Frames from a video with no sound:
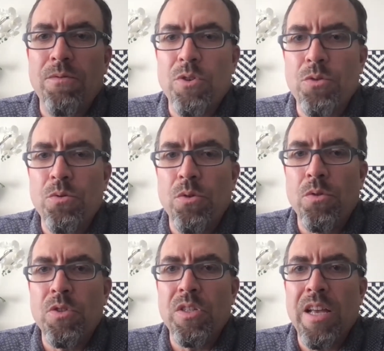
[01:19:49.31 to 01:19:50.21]
for
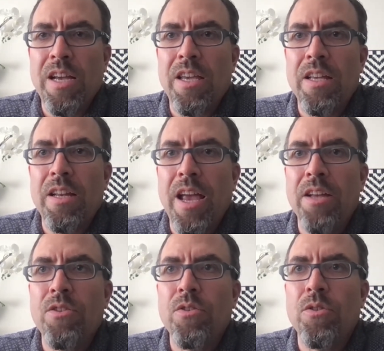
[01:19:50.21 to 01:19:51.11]
tools that can
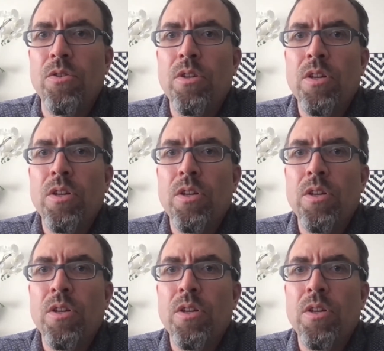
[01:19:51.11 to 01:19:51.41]
handle